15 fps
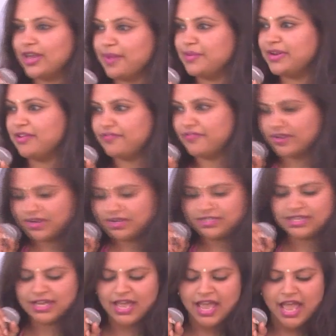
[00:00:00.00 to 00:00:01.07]

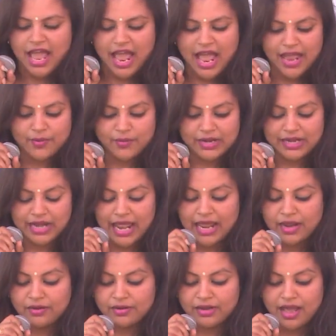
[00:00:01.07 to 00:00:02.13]
effort. I would
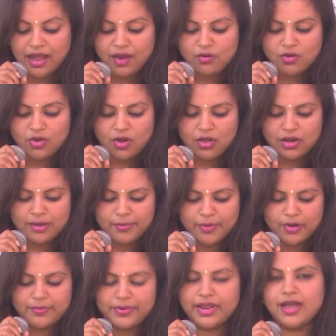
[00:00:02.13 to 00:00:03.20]
now call
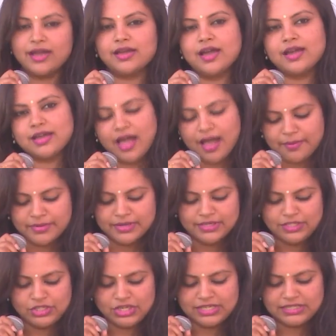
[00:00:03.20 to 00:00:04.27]
upon Priyanka
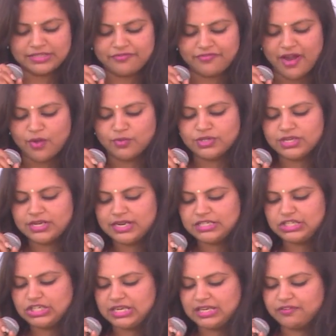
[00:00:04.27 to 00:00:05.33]
Kamath. She's the founder
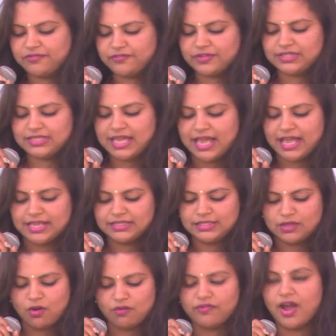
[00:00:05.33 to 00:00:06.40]
and chief SAS
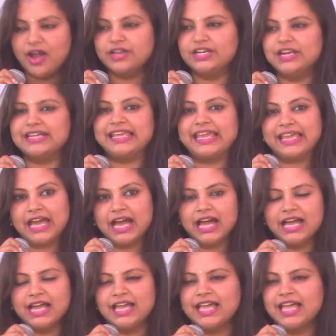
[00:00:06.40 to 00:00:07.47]
of 100
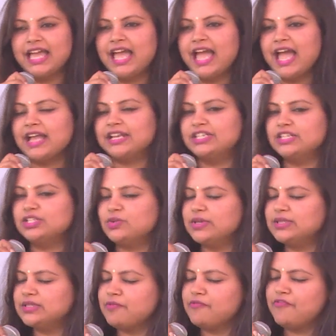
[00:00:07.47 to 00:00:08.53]
GIGA, and she's
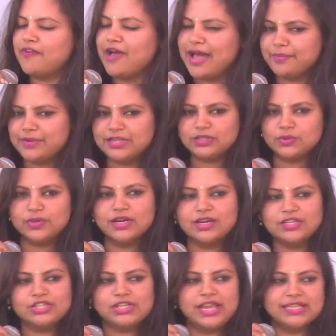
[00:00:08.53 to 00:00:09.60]
doing some fabulous
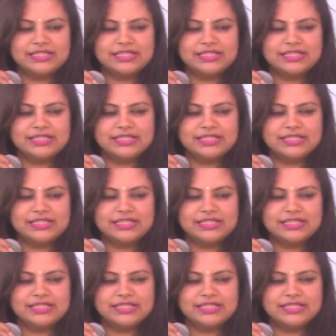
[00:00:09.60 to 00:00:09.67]
work. She has